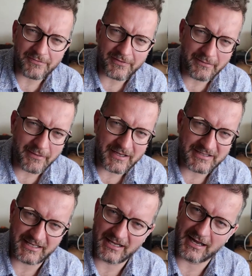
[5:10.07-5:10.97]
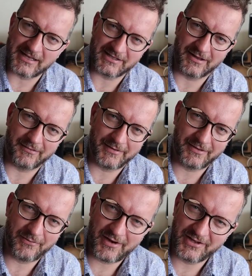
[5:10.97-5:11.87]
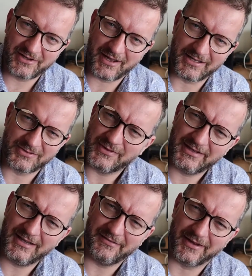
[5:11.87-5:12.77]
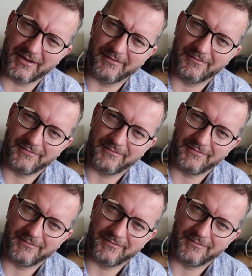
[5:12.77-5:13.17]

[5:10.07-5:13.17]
FreeBSD guys are. I mean, where are you guys? Where are you living?